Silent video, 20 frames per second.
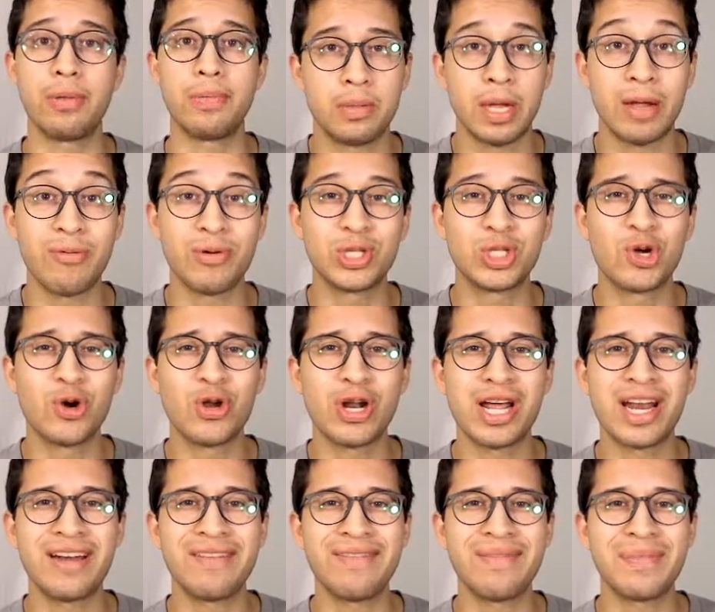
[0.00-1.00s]
Hey, what's going
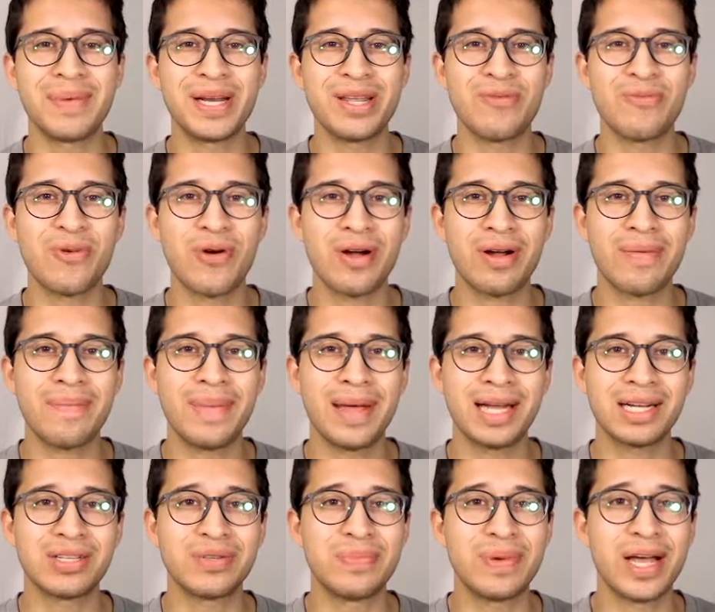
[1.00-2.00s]
on everybody? Welcome
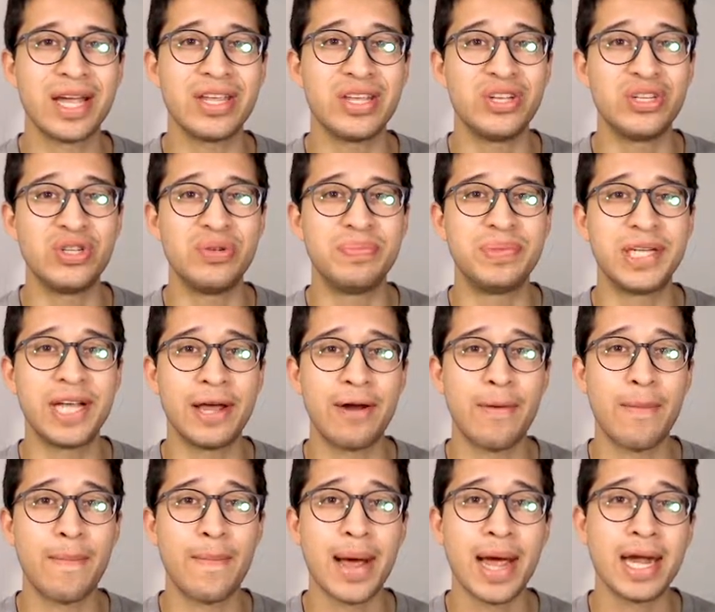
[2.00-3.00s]
back to my YouTube
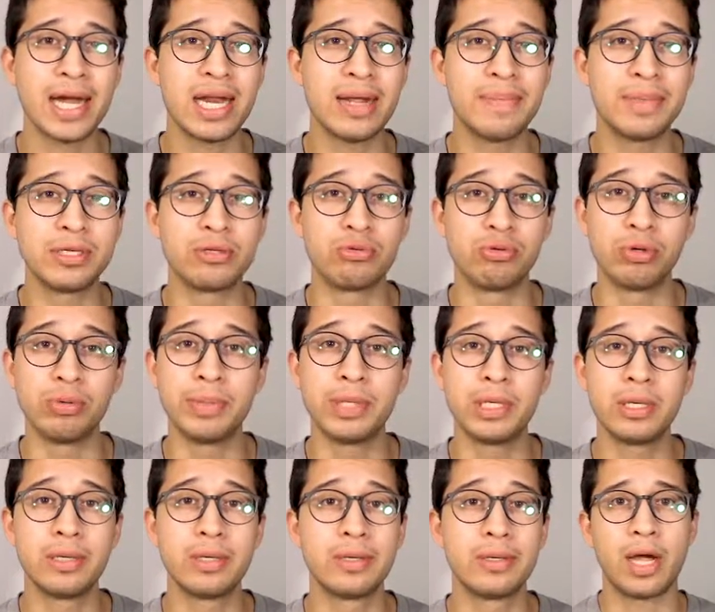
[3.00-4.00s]
channel. My name is
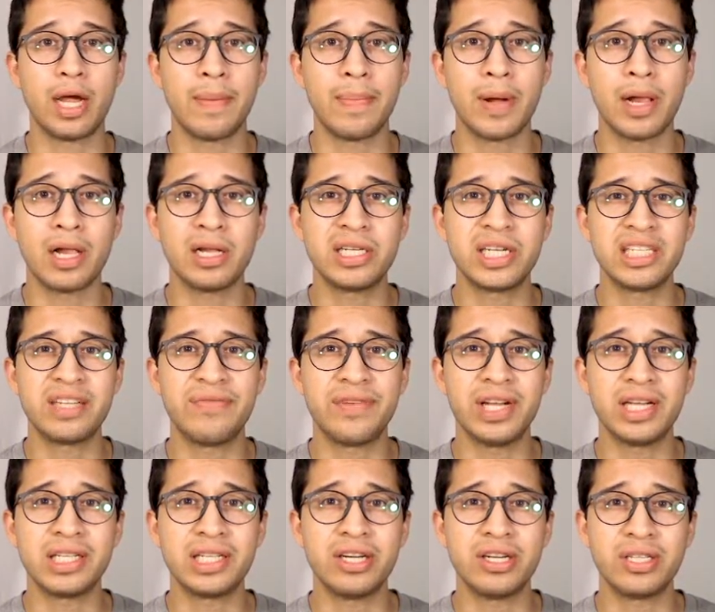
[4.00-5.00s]
Ruben. I apologize if you
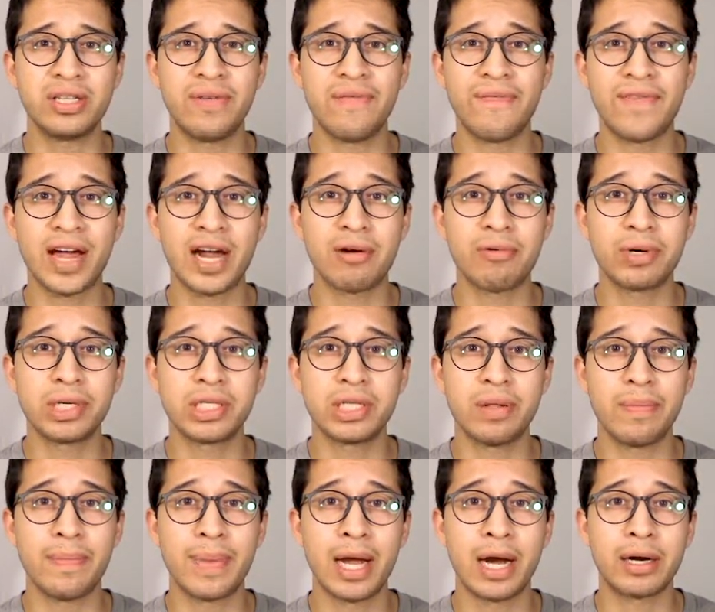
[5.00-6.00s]
guys hear some fireworks in
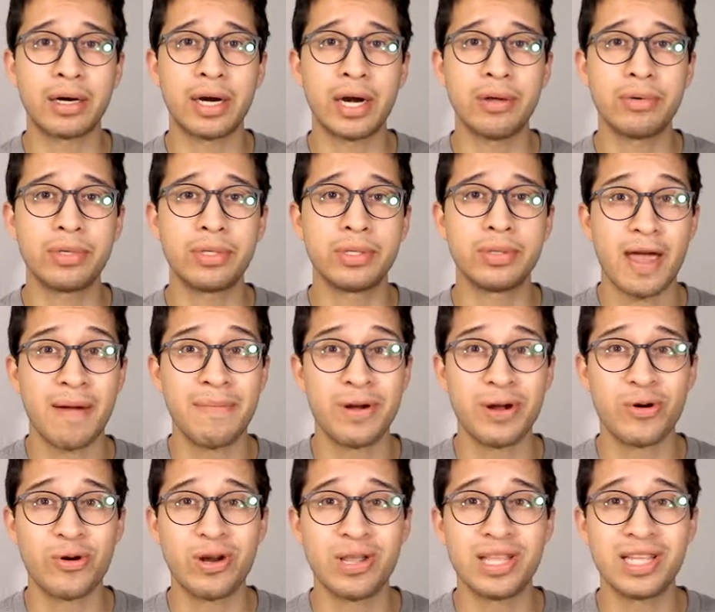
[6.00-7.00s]
the background. I'm
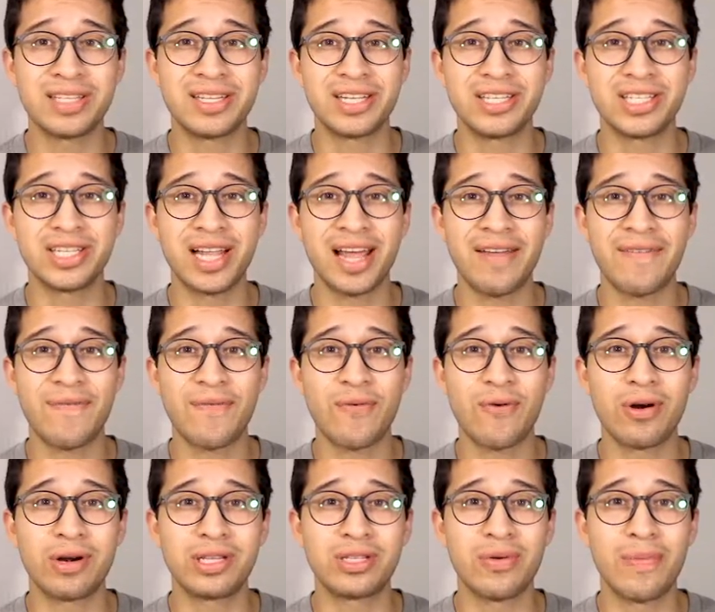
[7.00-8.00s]
recording this on July
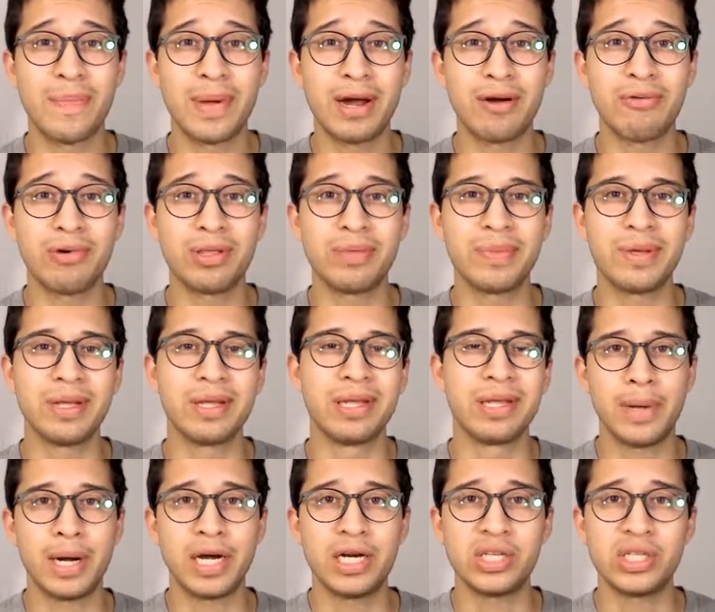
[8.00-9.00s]
4th, so bear with me.
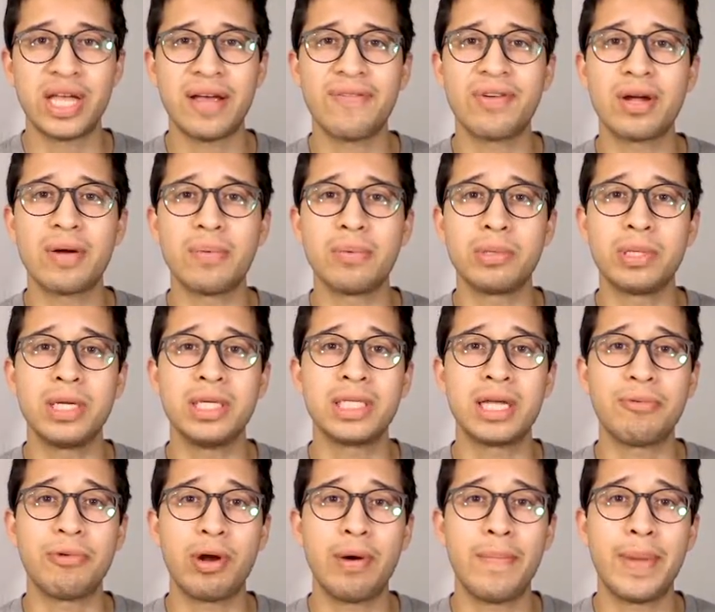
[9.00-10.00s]
But I just have a couple of things
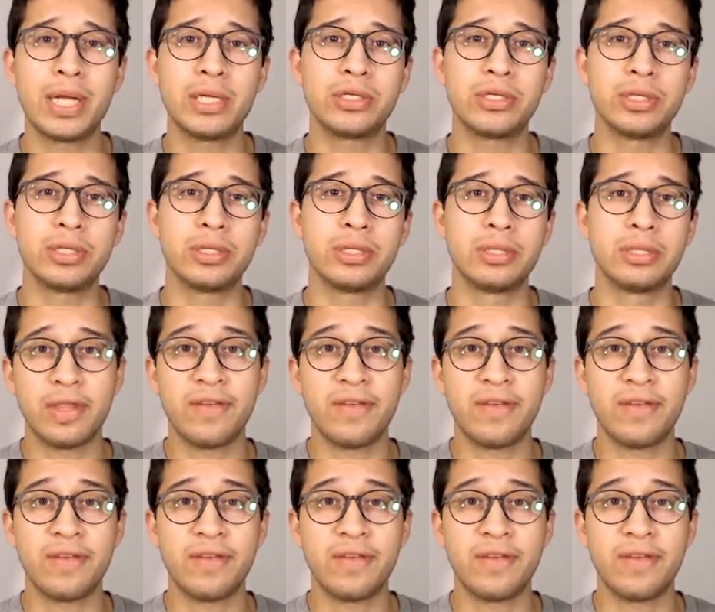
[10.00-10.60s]
I want to mention.